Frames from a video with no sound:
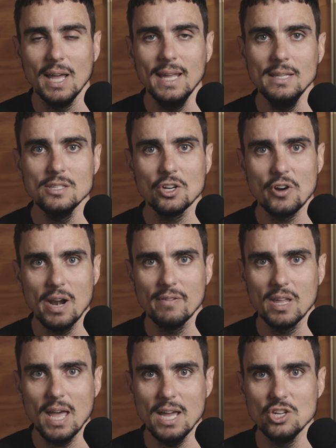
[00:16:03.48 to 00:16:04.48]
Instant
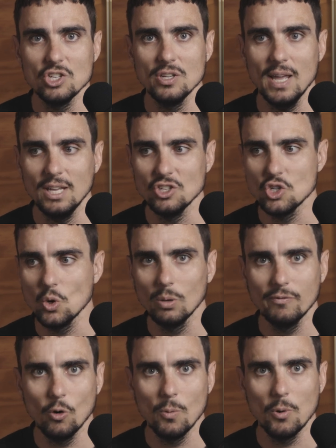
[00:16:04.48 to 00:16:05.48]
gratification and
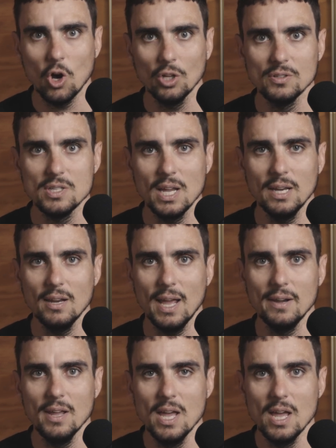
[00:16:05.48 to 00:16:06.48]
short form content
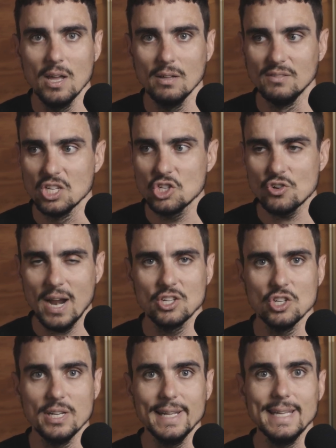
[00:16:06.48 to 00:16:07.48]
and
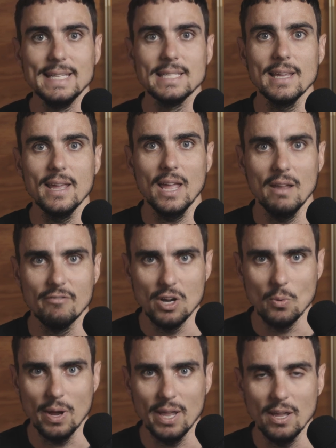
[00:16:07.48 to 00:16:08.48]
distraction is
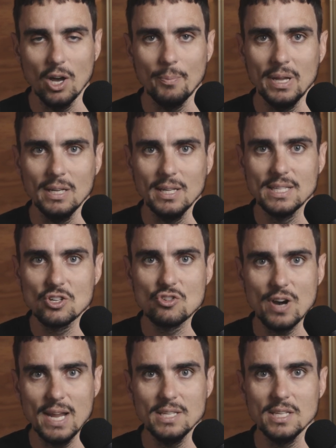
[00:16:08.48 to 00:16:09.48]
everywhere. I mean, it's
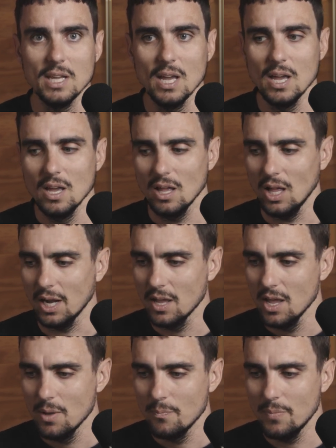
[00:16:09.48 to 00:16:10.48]
crazy.
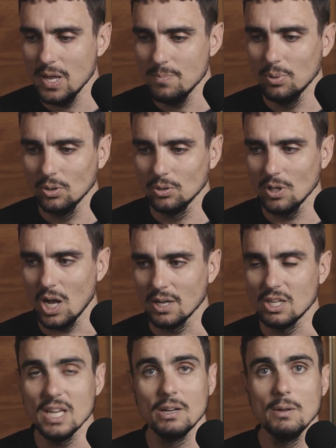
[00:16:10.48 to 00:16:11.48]
Like, people
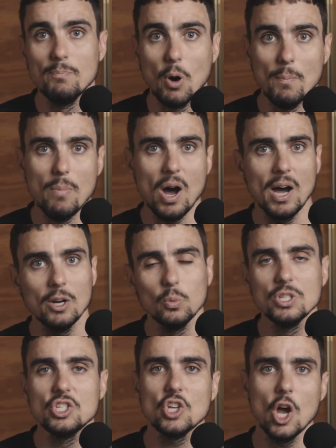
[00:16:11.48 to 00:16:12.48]
are getting
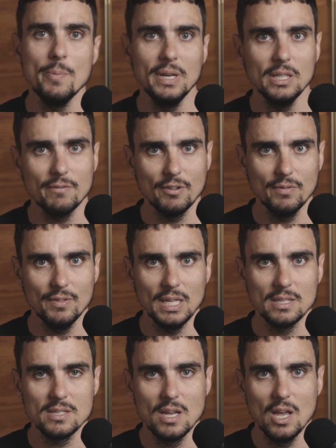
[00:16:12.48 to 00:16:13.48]
bombarded with so many different
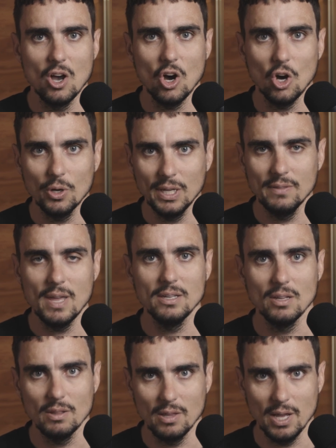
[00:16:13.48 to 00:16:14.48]
things, hogging
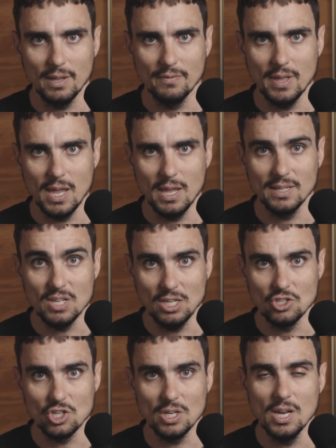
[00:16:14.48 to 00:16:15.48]
their
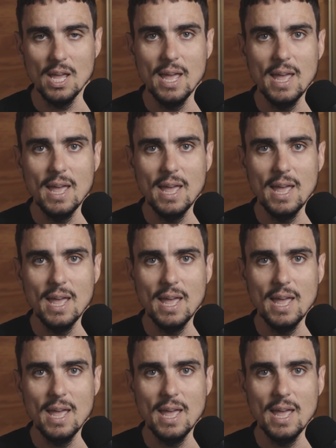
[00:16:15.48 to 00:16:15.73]
attention.